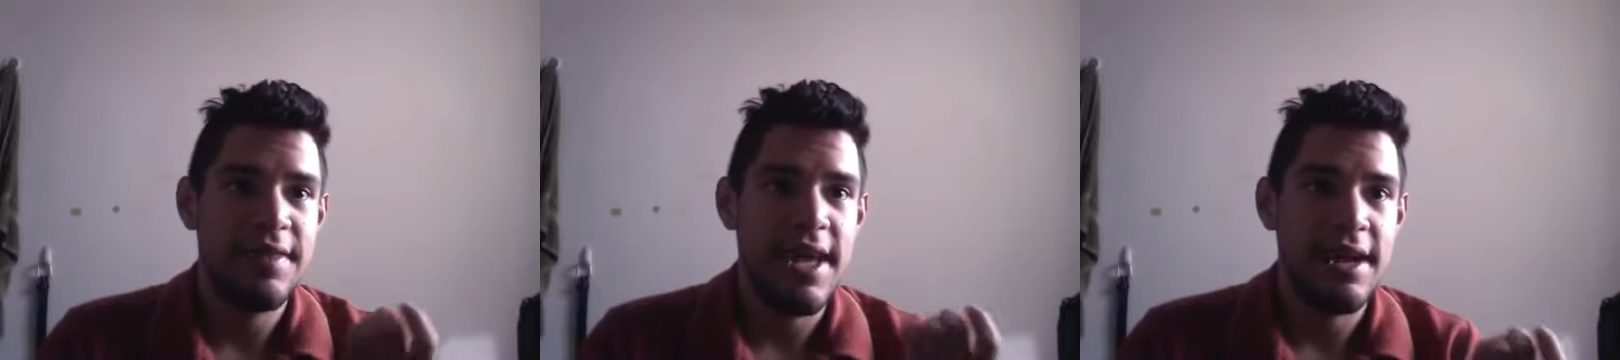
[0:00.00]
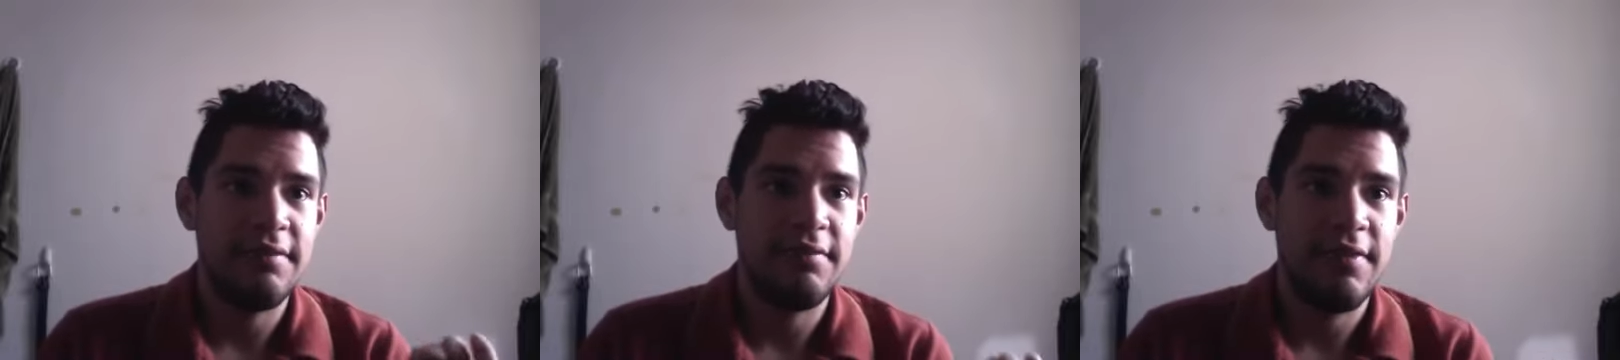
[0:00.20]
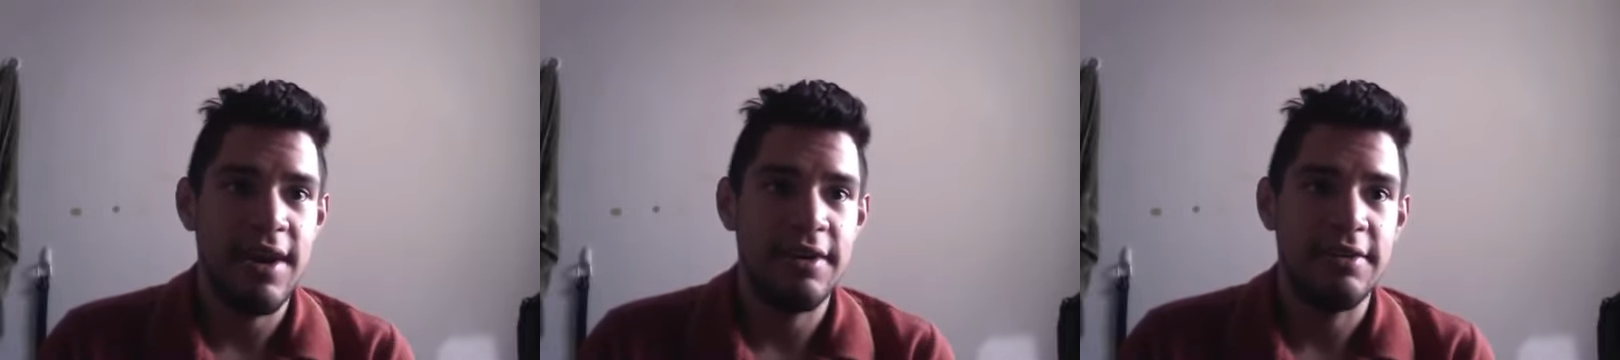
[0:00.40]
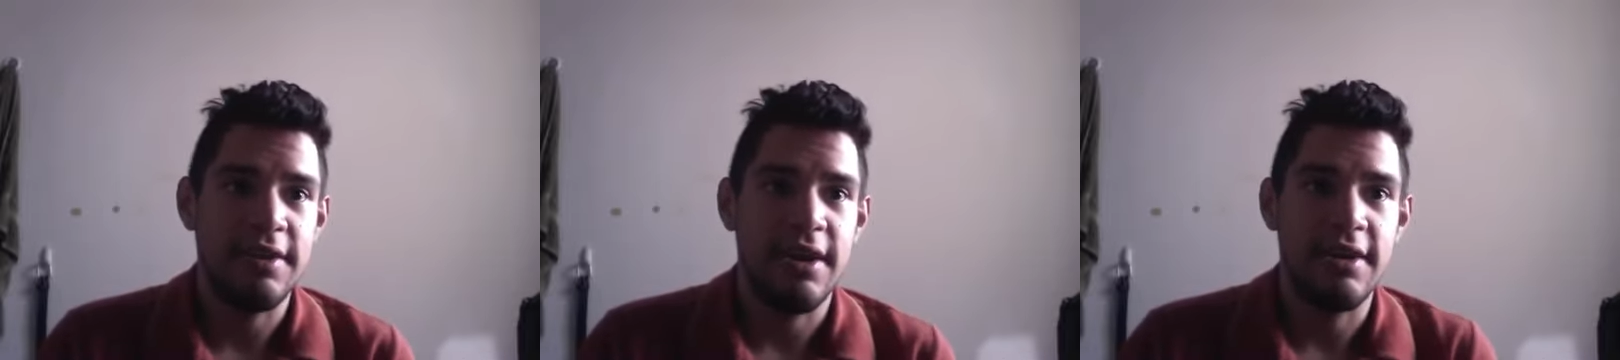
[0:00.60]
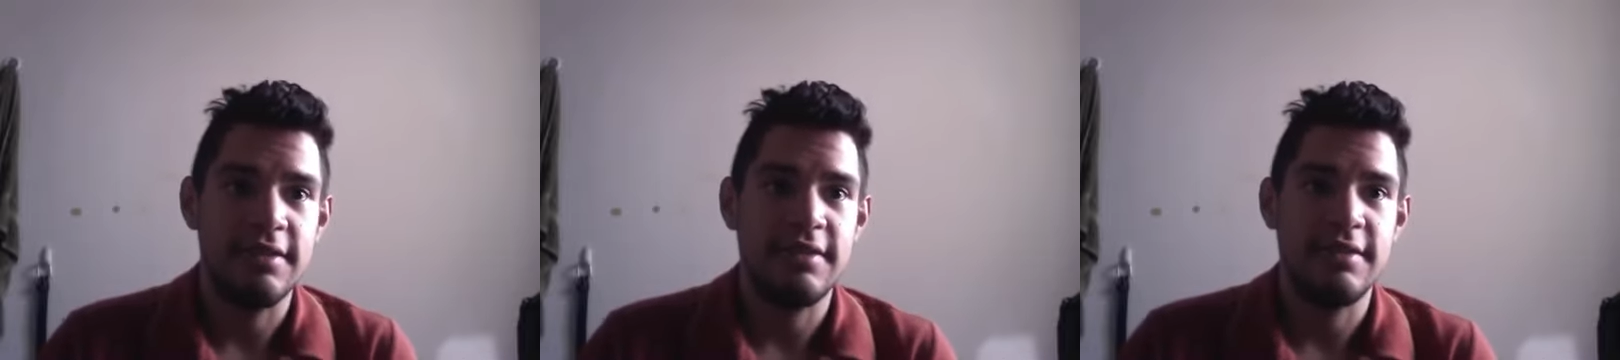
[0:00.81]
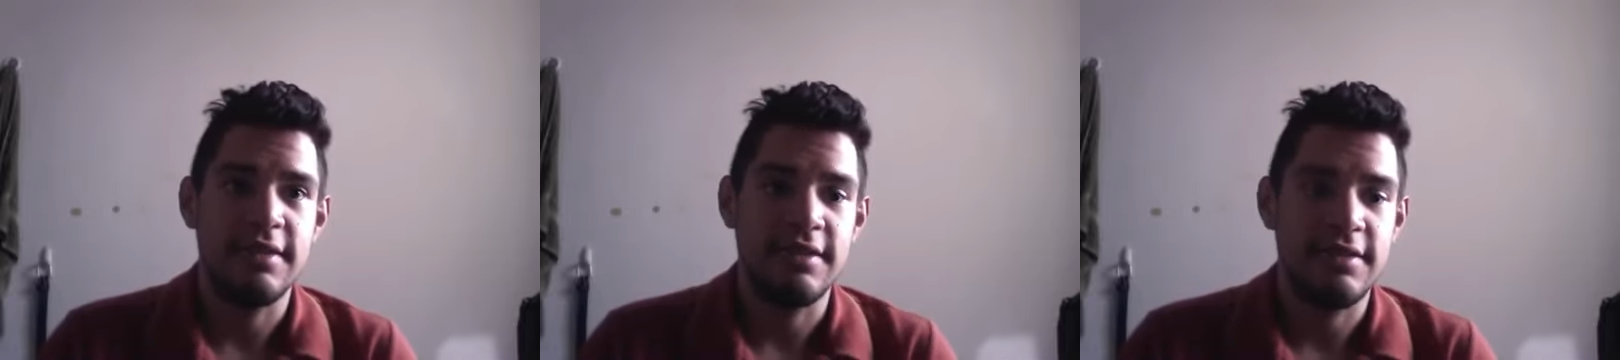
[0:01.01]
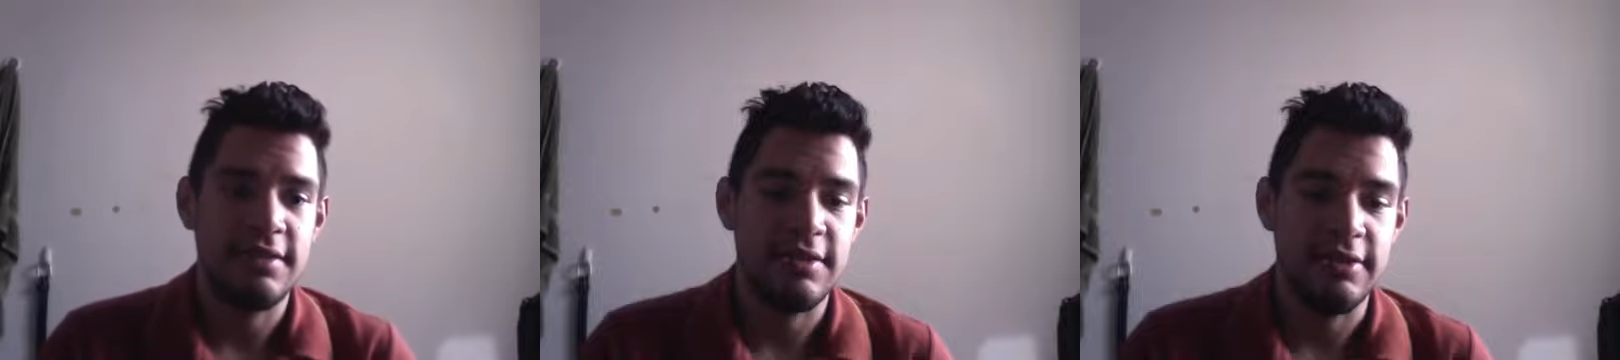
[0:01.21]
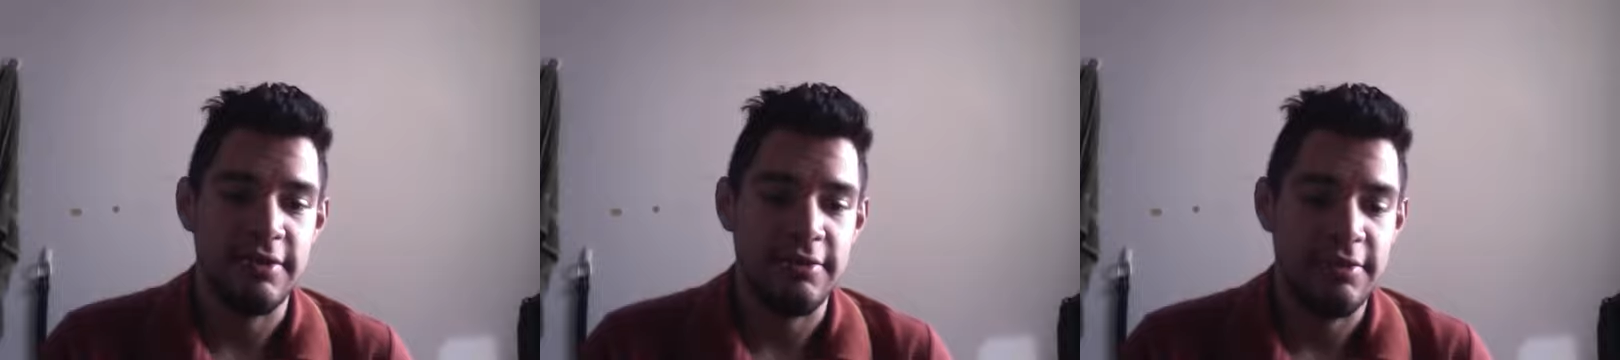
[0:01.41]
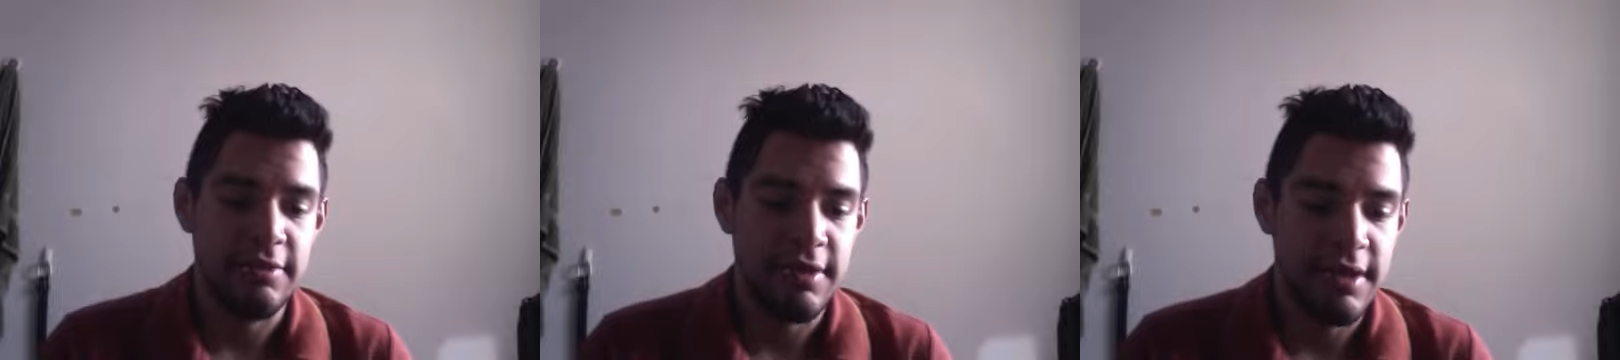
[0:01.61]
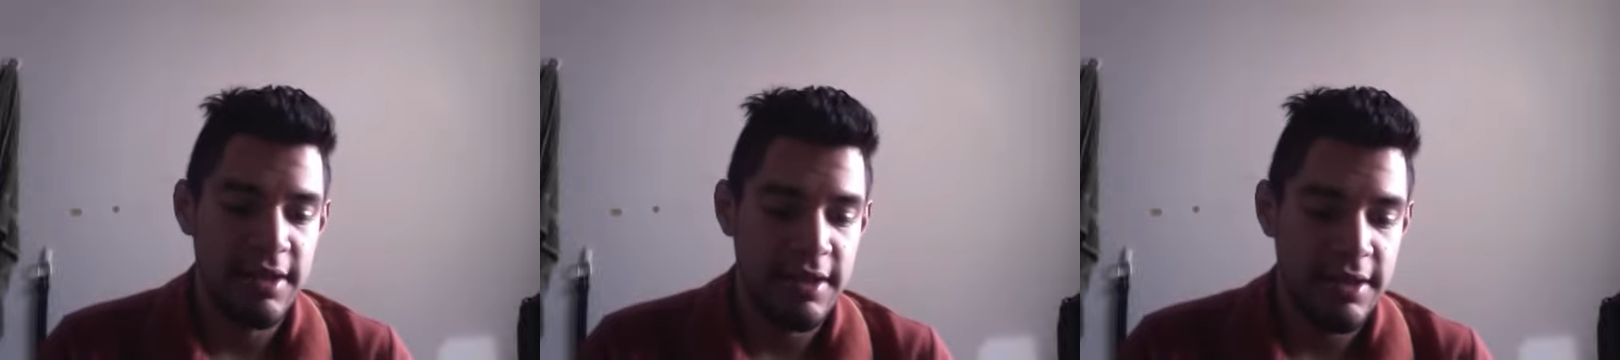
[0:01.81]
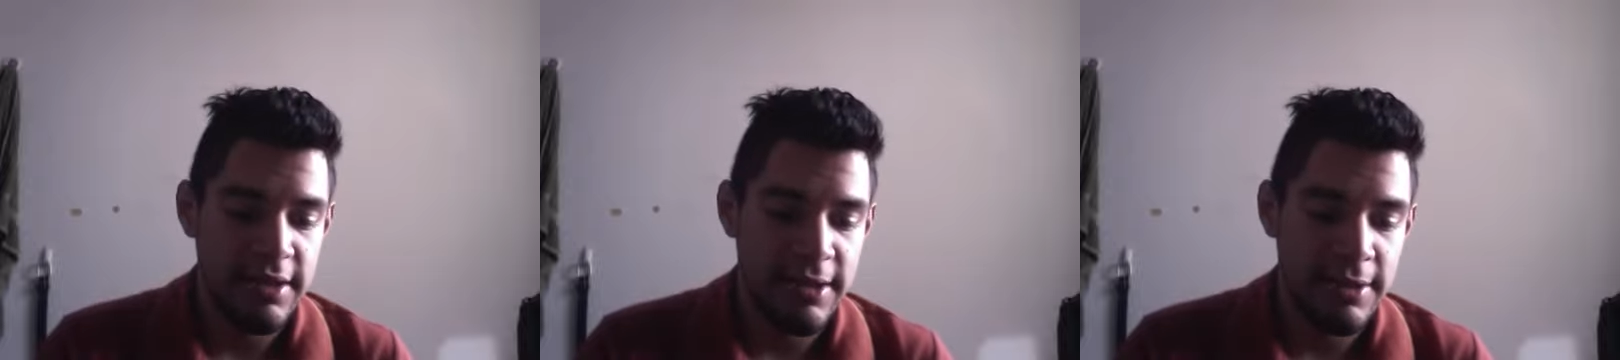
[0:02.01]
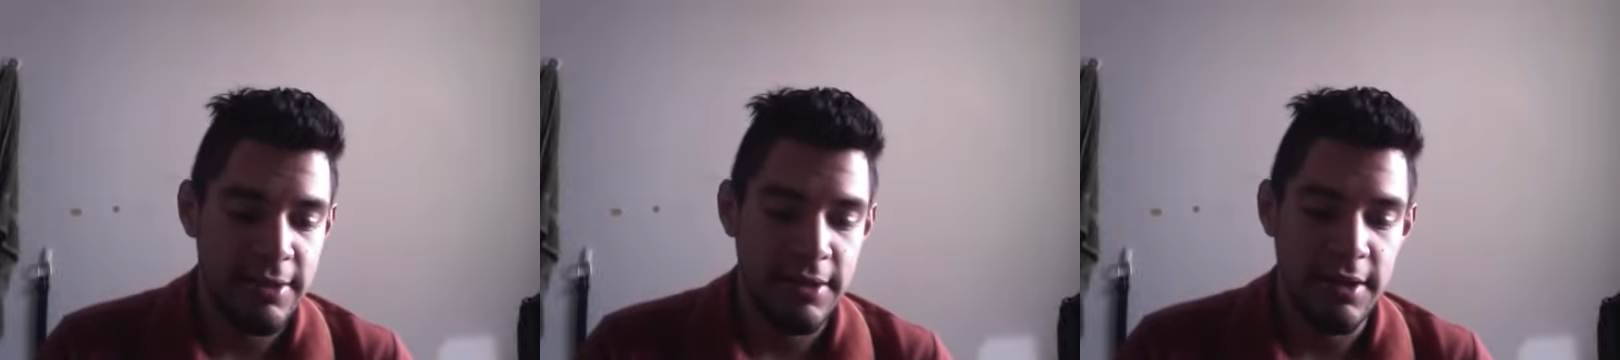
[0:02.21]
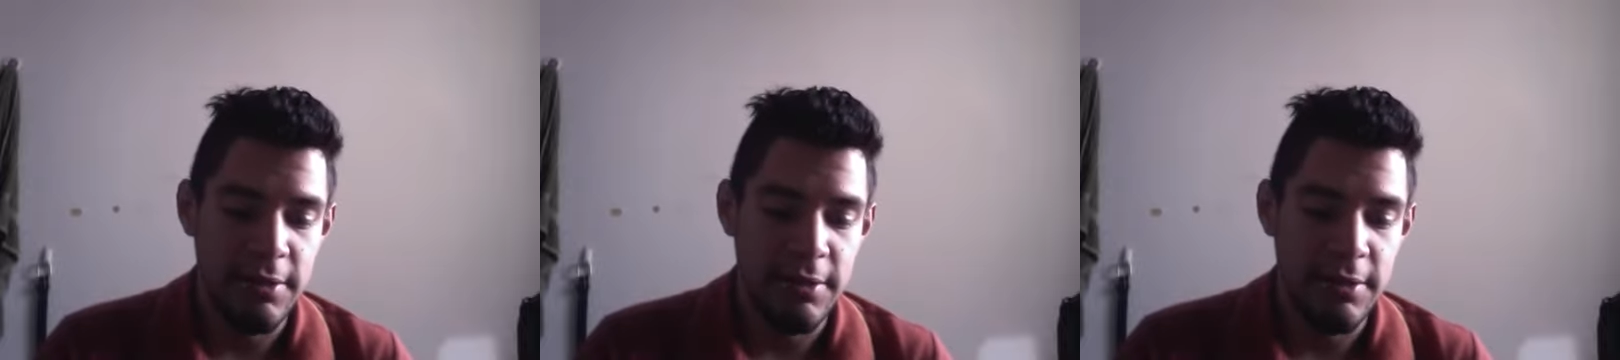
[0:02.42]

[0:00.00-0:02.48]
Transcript: gets rid of that final consonant. So